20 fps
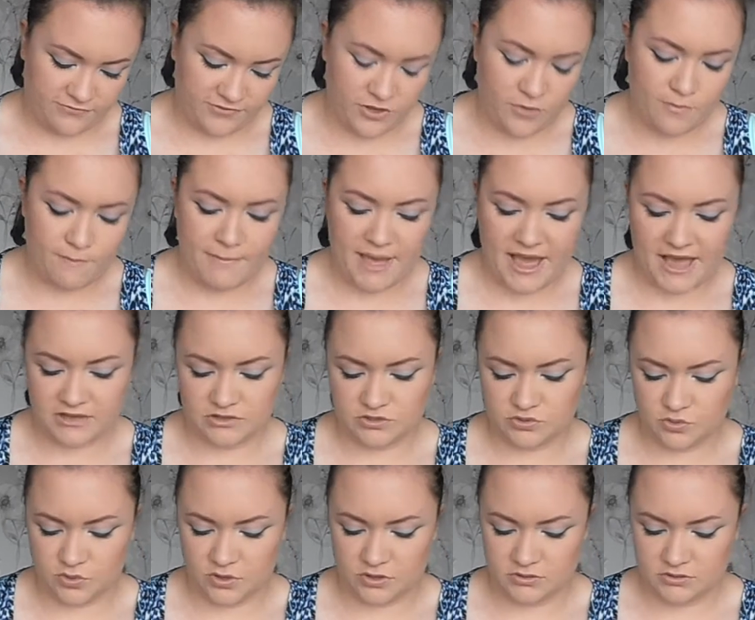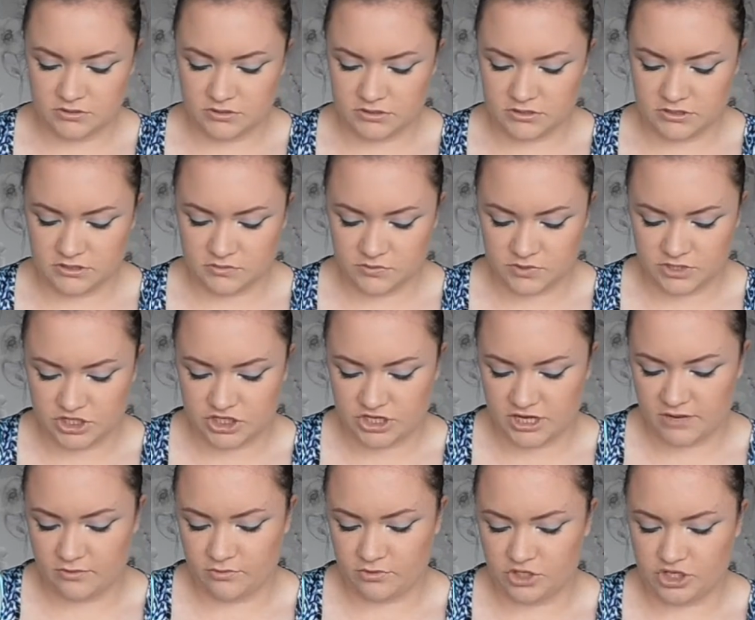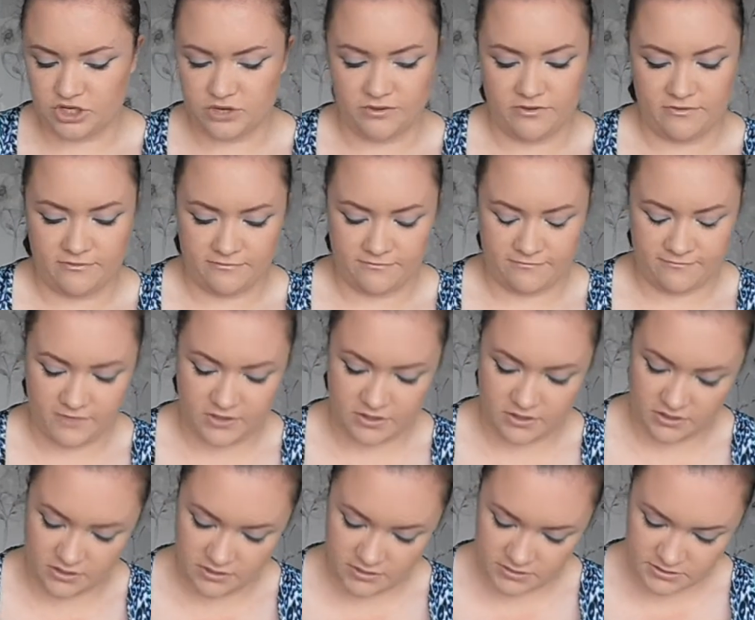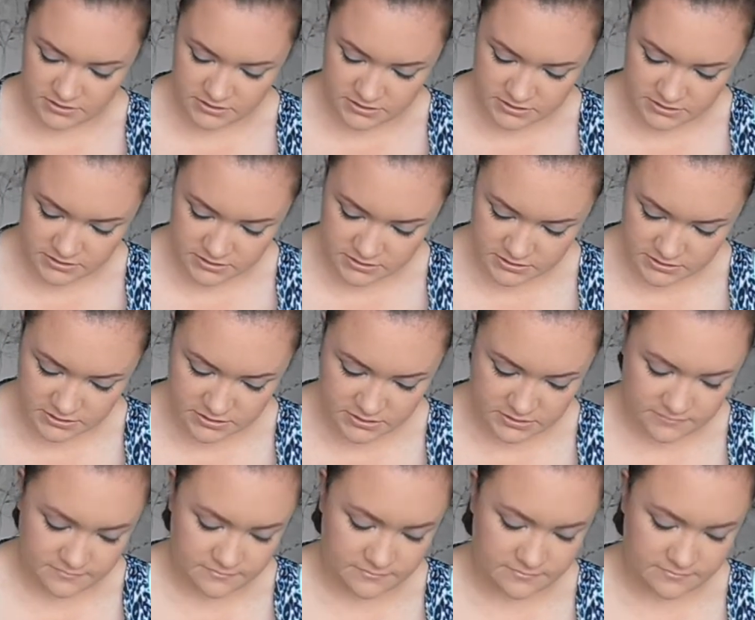a few matte ones, which I will show you first.